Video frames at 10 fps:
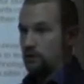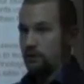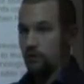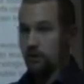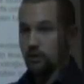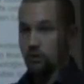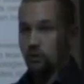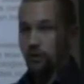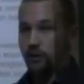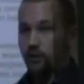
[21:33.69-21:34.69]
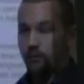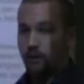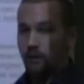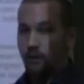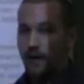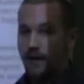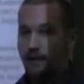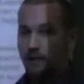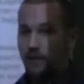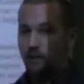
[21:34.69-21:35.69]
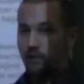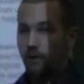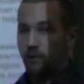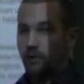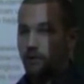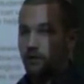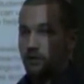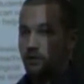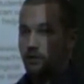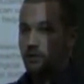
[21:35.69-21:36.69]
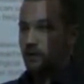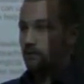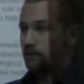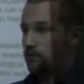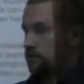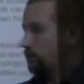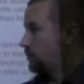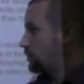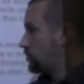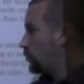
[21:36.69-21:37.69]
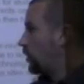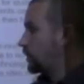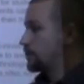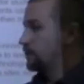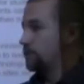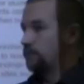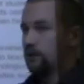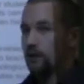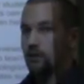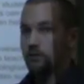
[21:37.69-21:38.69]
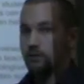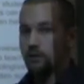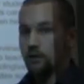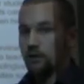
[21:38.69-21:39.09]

during school time or during class time if they wanted to use them to watch these videos,